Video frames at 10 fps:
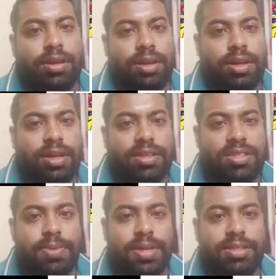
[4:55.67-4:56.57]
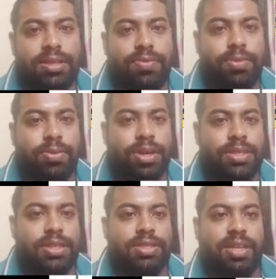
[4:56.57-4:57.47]
It inspects the food
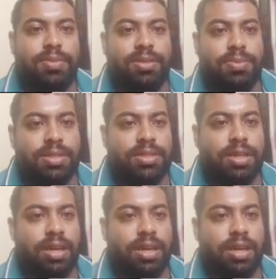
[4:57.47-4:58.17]
production establishments